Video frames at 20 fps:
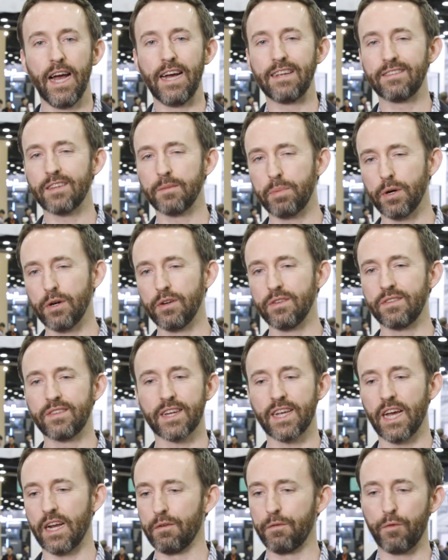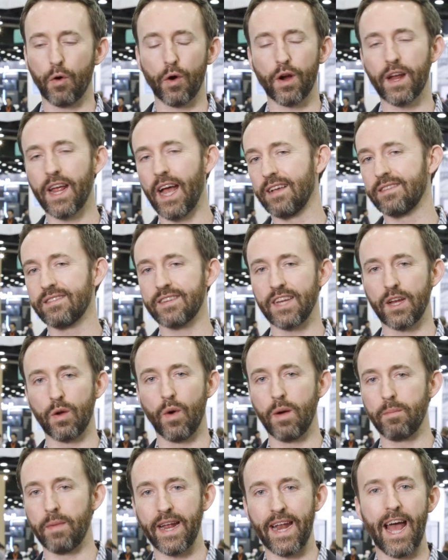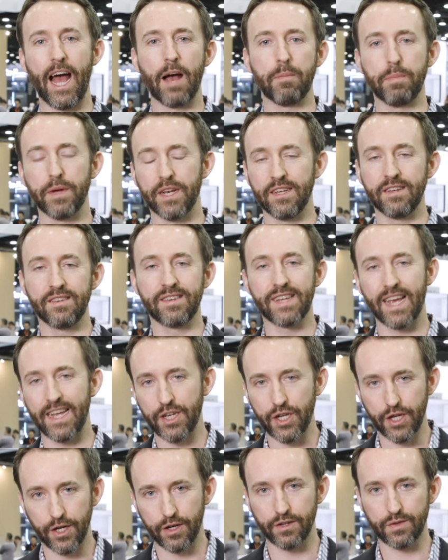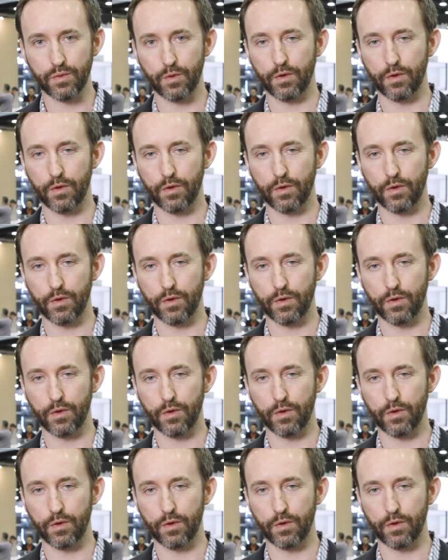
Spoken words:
as opposed to kind of forecasting what might happen in 10 years.